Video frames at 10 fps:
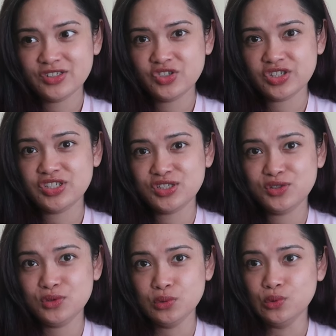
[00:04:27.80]
just
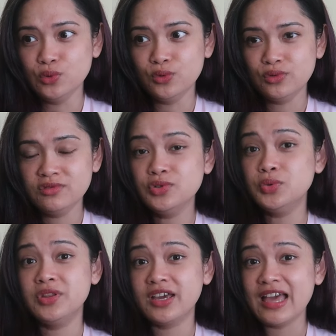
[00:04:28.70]
to
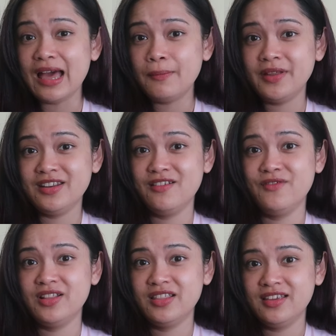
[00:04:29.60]
do the cap and
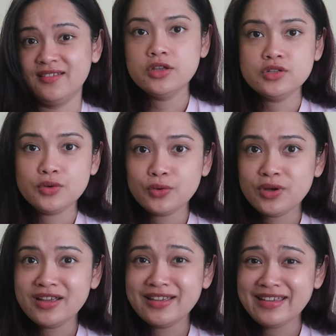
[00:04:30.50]
everything
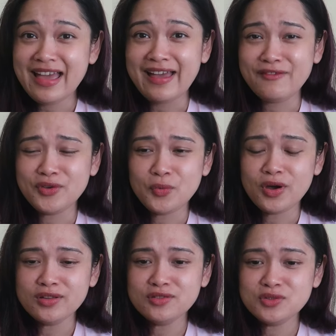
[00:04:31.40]
so yeah if you
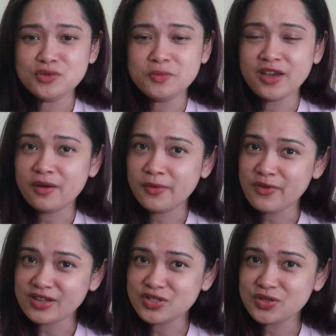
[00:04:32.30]
want to become a
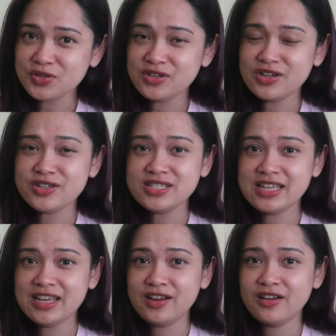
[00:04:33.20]
registered nurse
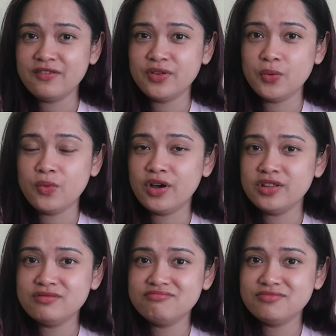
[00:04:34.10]
here if you
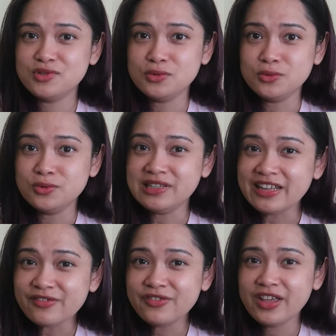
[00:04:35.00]
want to
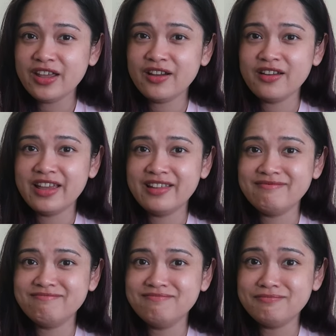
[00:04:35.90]
live here
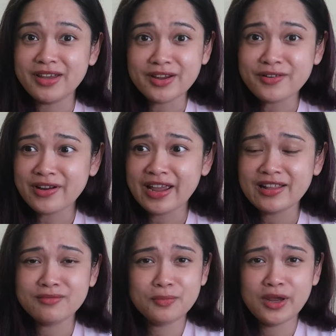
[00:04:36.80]
and
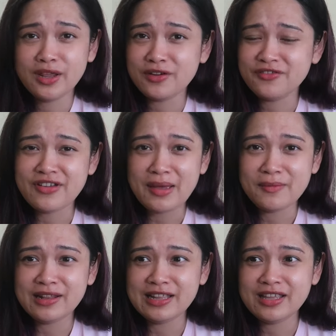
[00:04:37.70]
migrate bring your
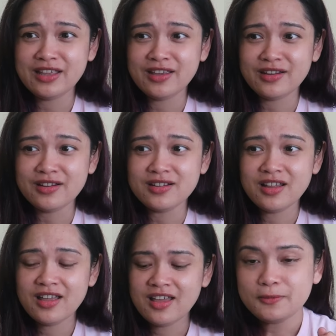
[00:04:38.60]
family
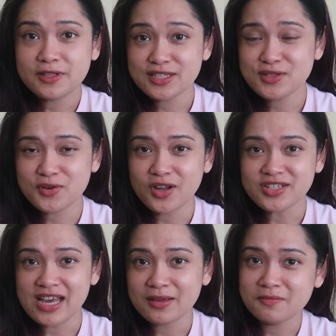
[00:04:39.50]
here please do
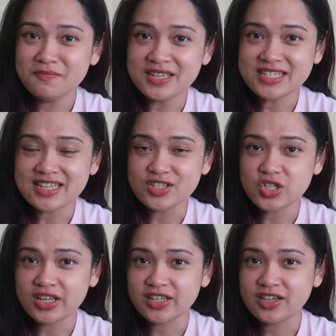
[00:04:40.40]
contact miss
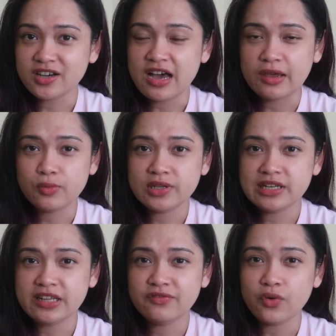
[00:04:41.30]
angelika i will
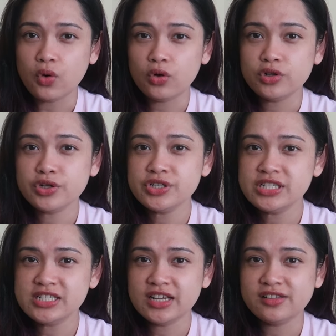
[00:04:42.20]
leave all her
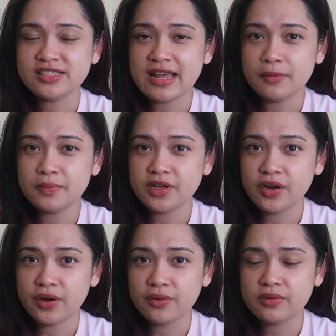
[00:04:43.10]
details down
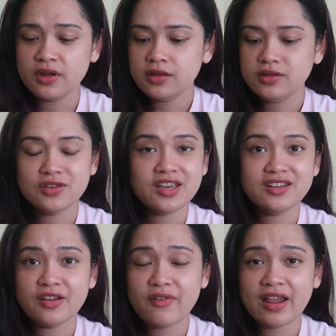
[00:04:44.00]
below you
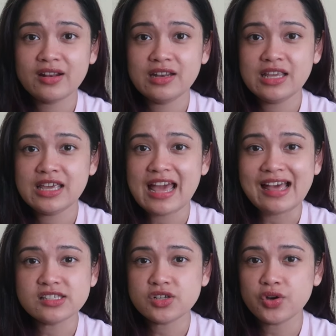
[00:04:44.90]
can directly
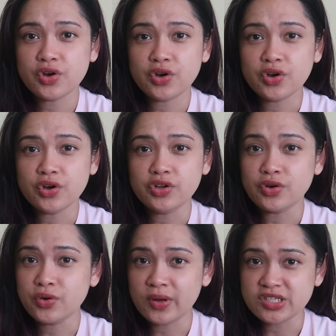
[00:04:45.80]
ask her
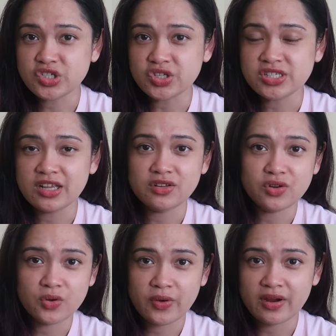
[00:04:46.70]
your questions and
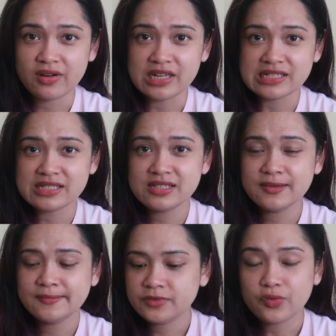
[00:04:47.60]
your queries
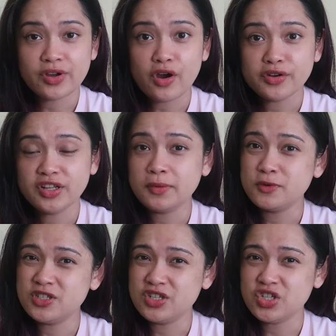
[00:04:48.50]
regarding the
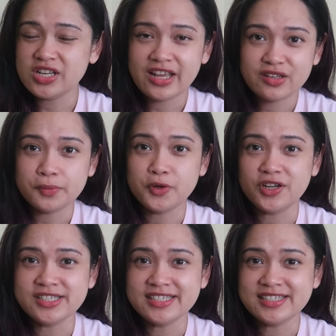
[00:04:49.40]
position and the
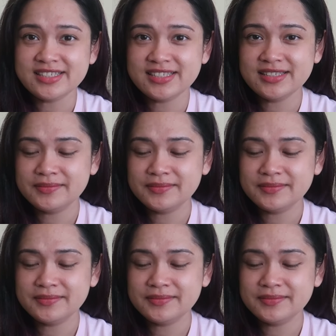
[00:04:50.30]
process